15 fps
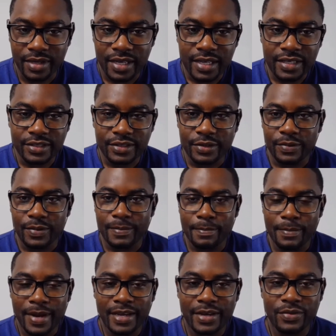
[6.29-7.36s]
So,
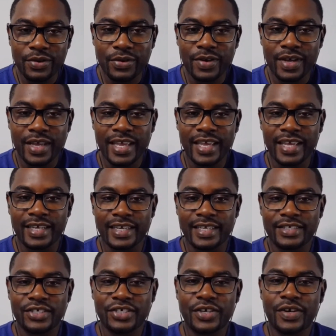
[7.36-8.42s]
Michael, go ahead and
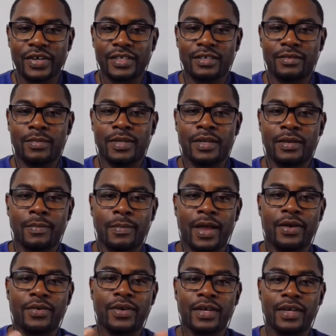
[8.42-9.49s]
share a little bit
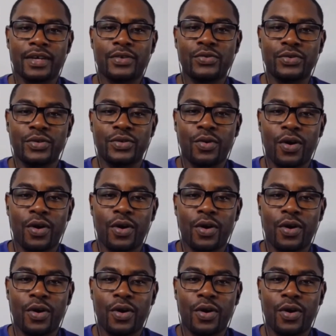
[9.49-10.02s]
about who you are,